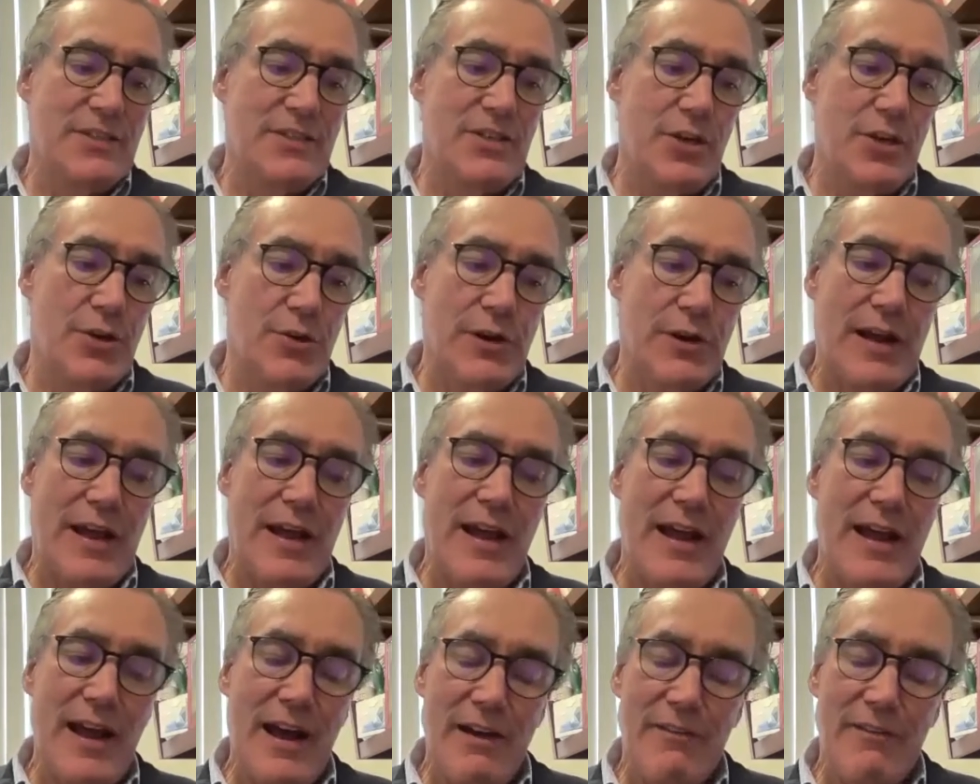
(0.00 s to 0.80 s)
year and a
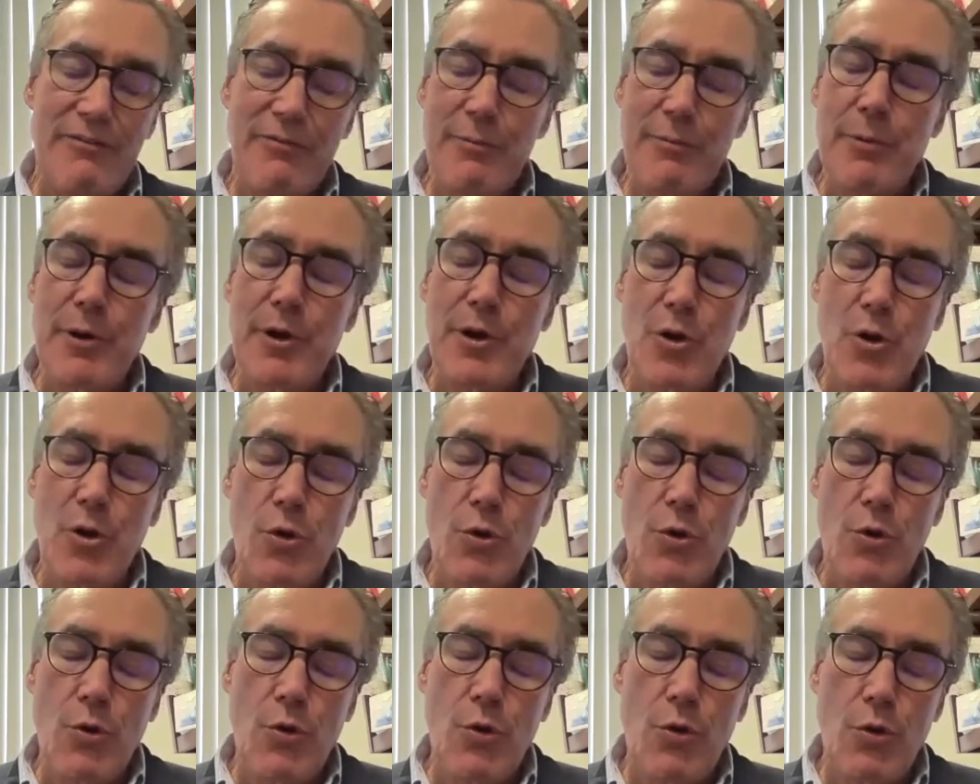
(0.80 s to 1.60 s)
half, but
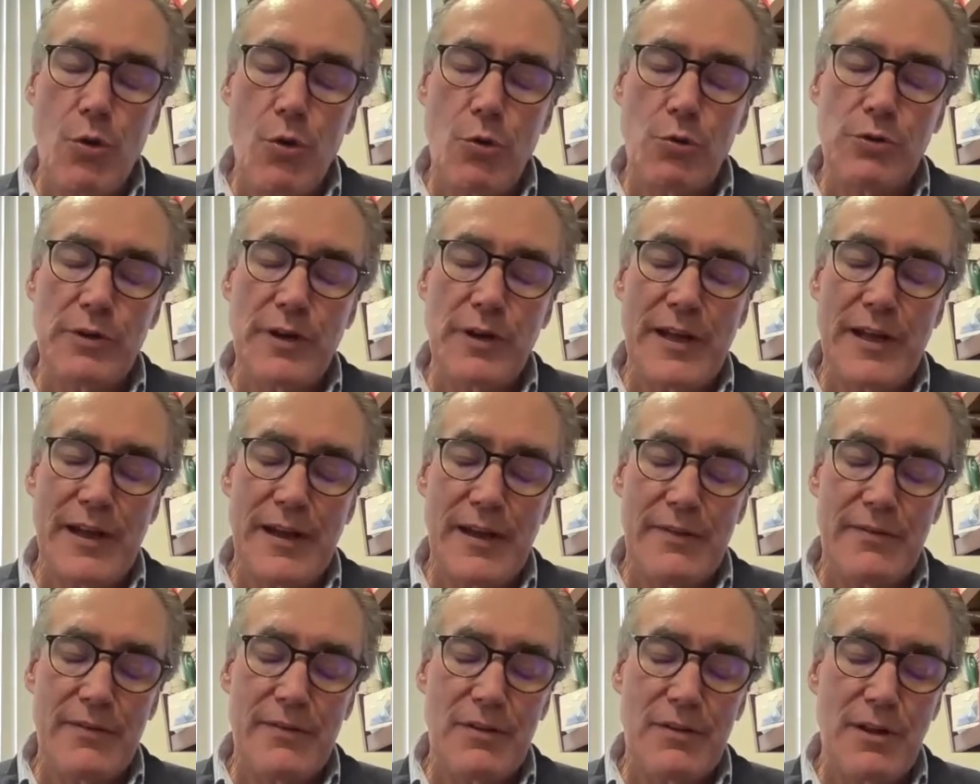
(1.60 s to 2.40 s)
only
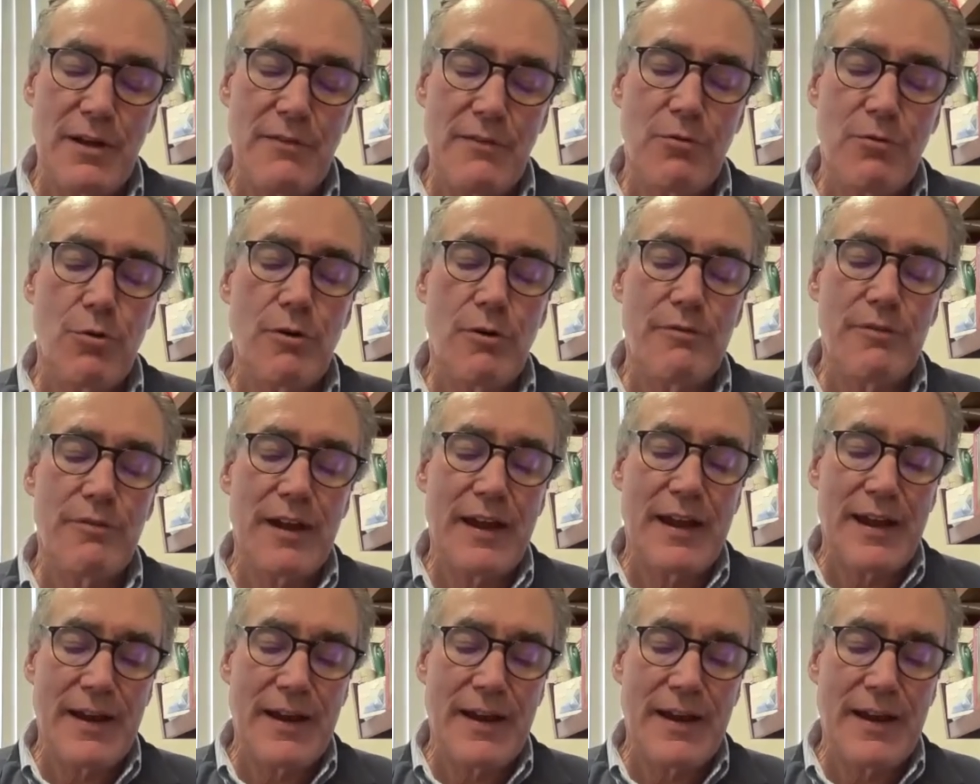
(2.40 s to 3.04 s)
at the level of